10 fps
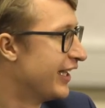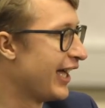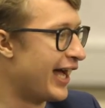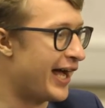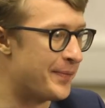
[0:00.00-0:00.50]

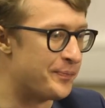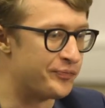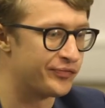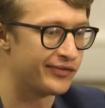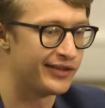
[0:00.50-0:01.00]

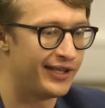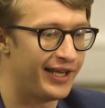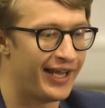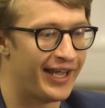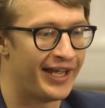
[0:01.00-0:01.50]
Um,
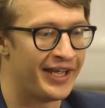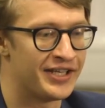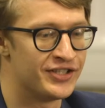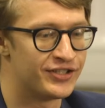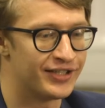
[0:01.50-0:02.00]

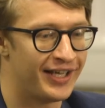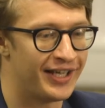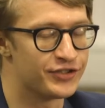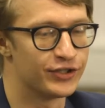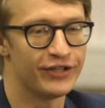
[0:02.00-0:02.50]
and
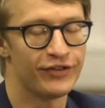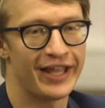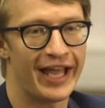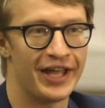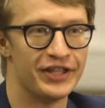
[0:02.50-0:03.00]
uh, so given
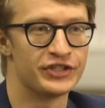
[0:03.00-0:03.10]
that,